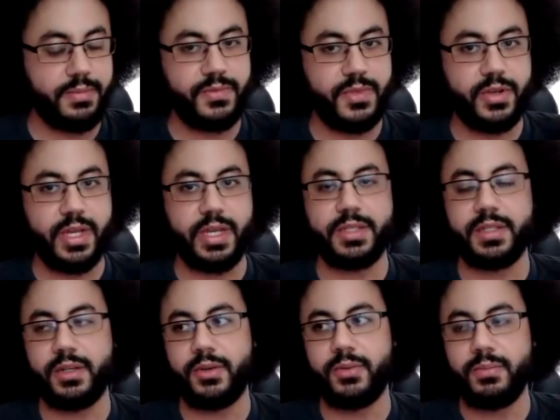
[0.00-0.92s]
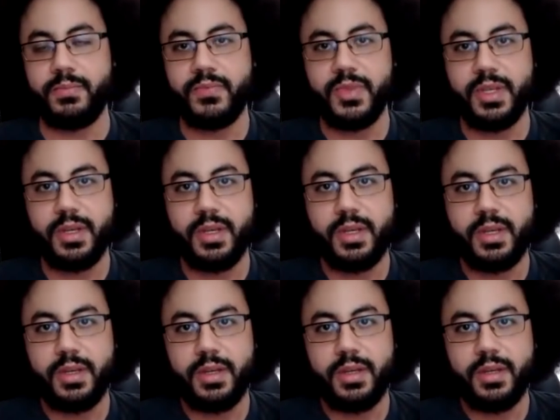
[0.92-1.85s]
okay, so
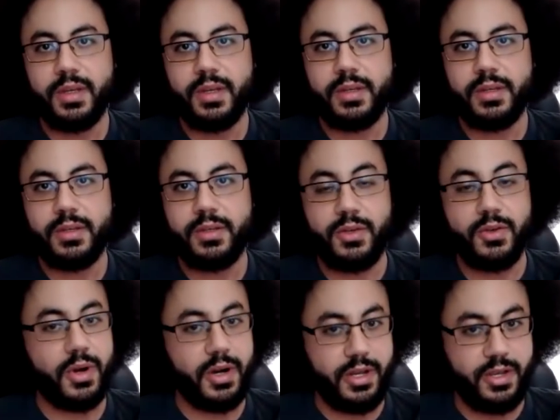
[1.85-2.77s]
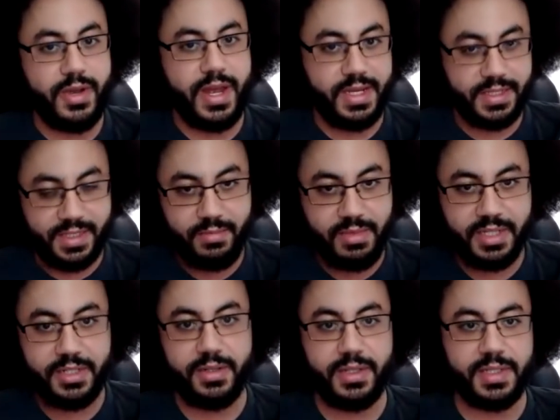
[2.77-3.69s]
You, are you asking me
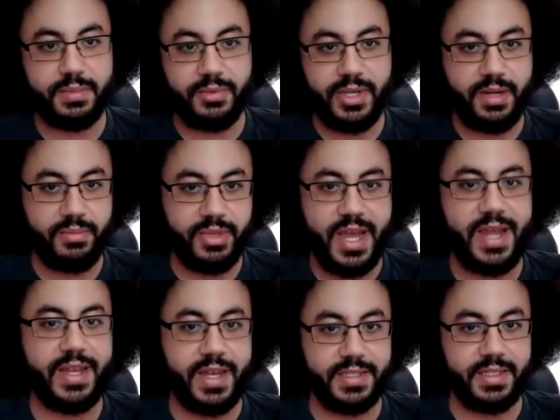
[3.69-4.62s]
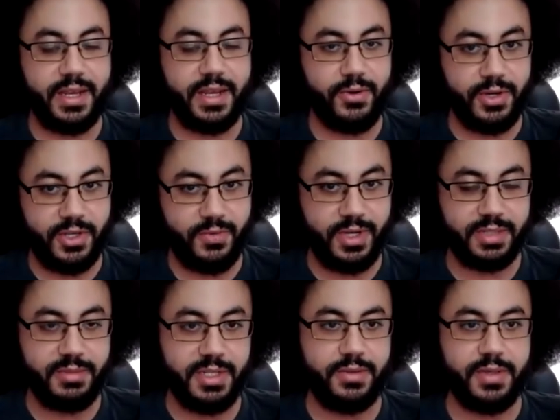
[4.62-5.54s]
to explain plaque assay, or do you want
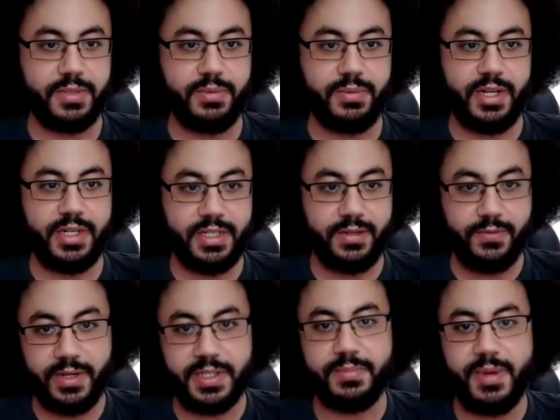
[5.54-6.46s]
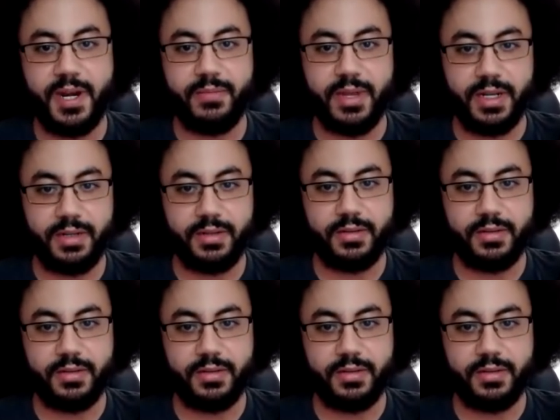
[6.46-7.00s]
me to explain a different experiment?